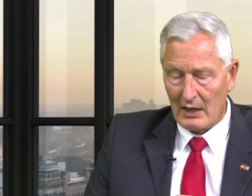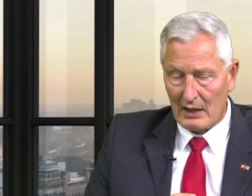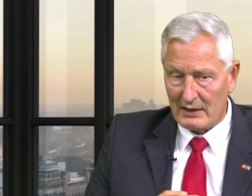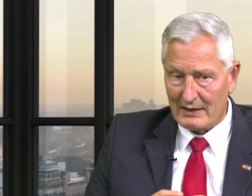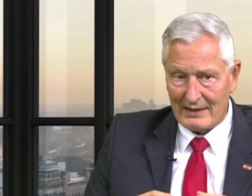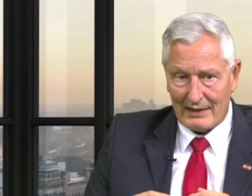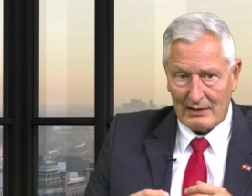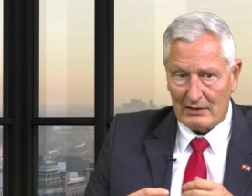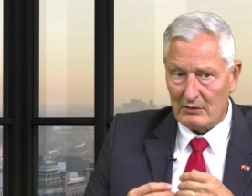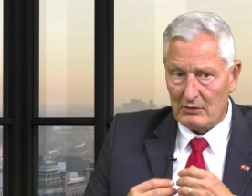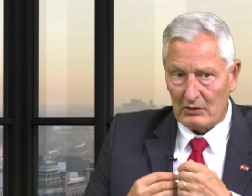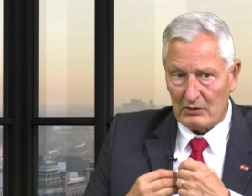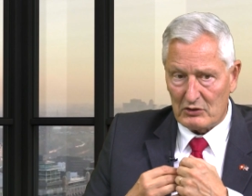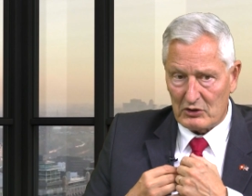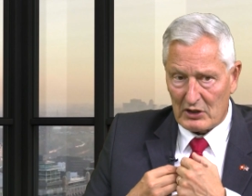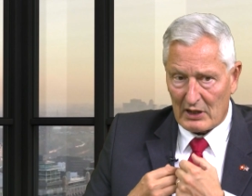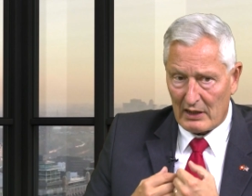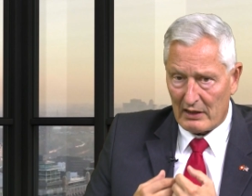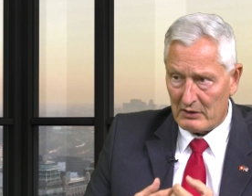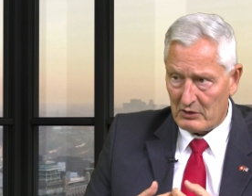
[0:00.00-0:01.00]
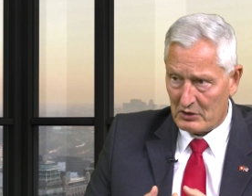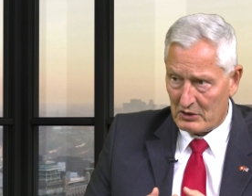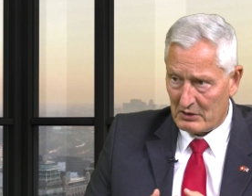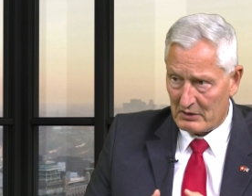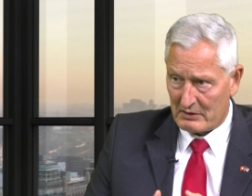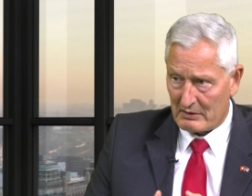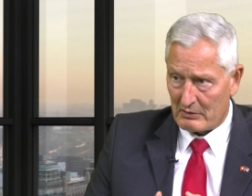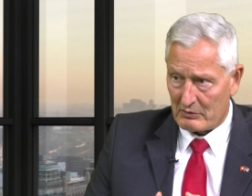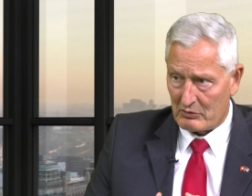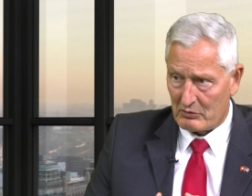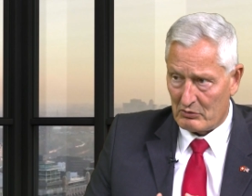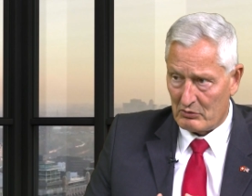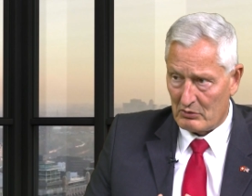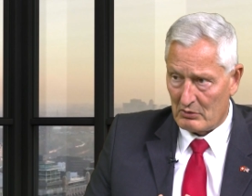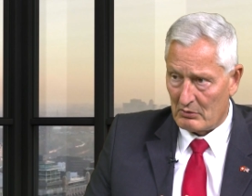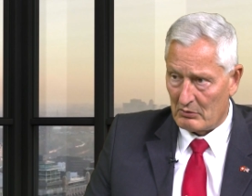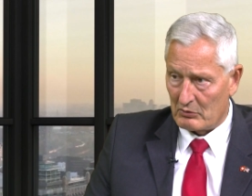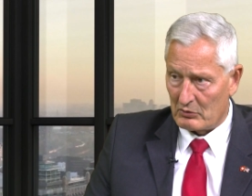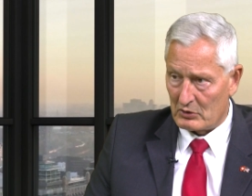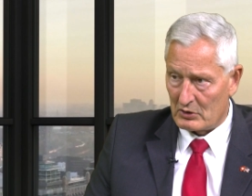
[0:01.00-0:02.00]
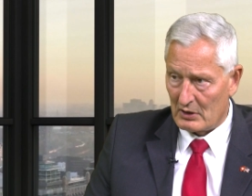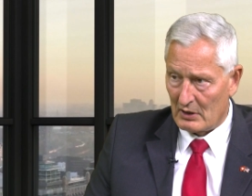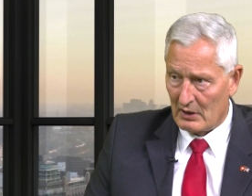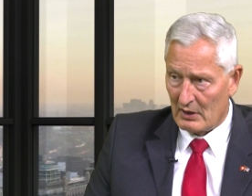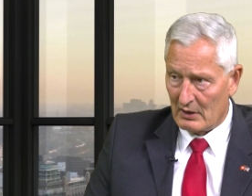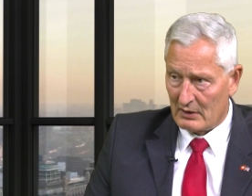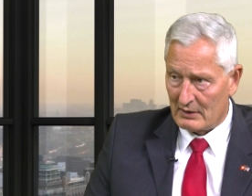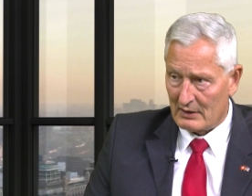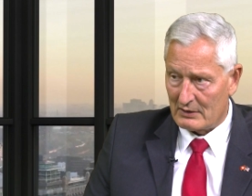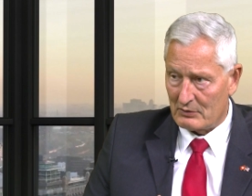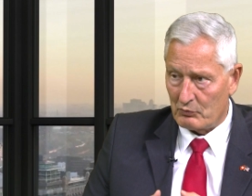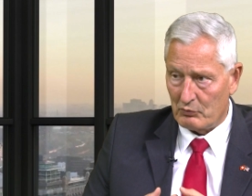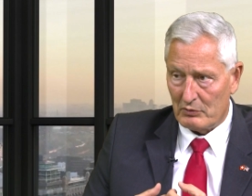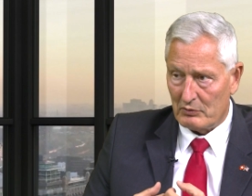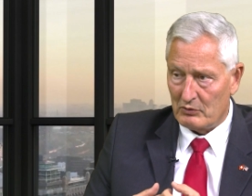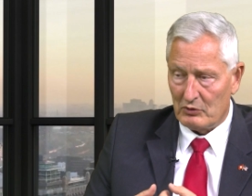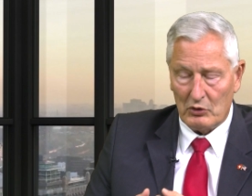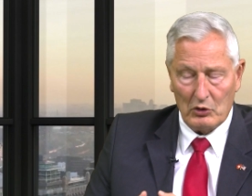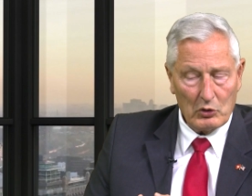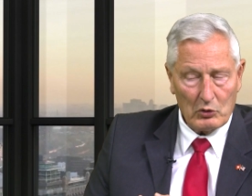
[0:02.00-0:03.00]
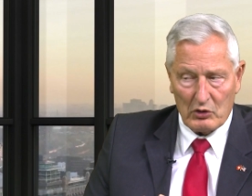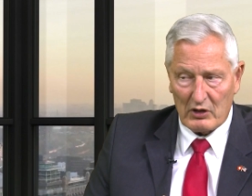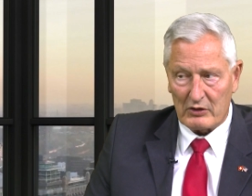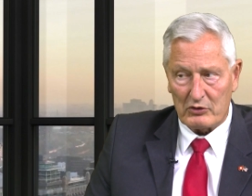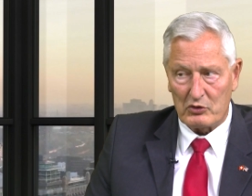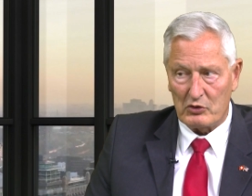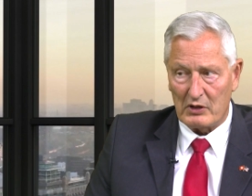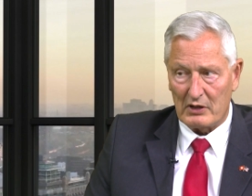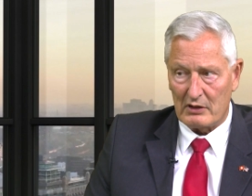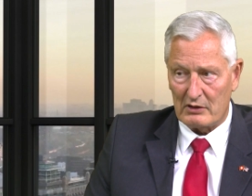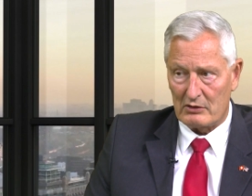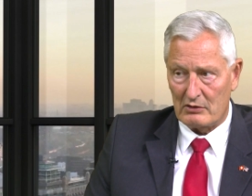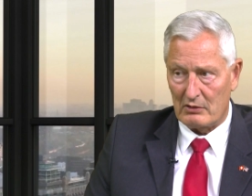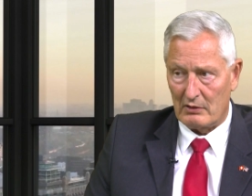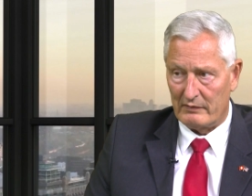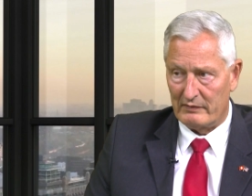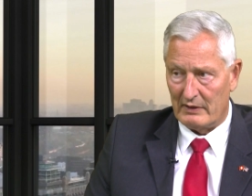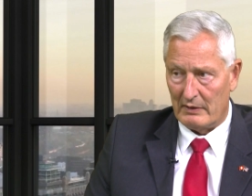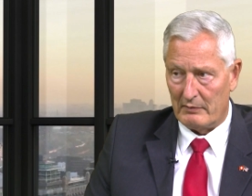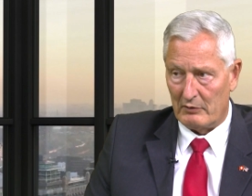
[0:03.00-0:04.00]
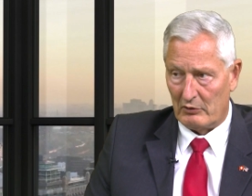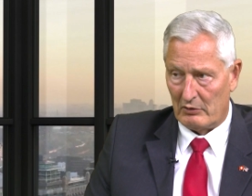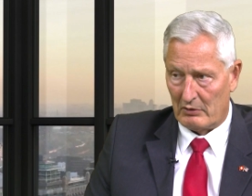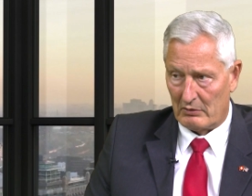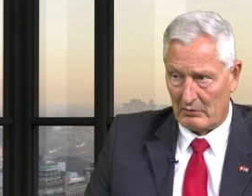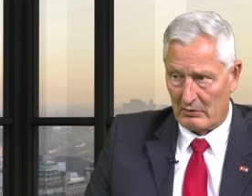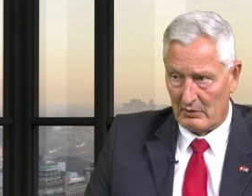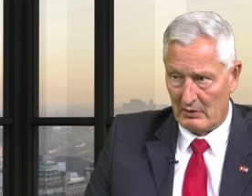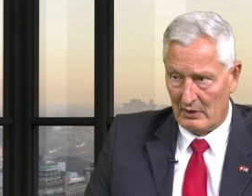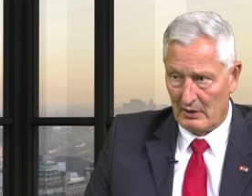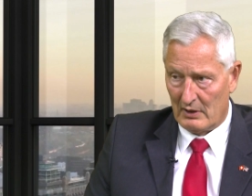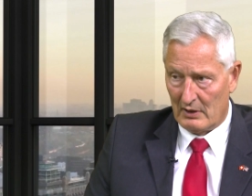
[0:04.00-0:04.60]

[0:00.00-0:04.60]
The challenges are so huge that no country can solve them alone.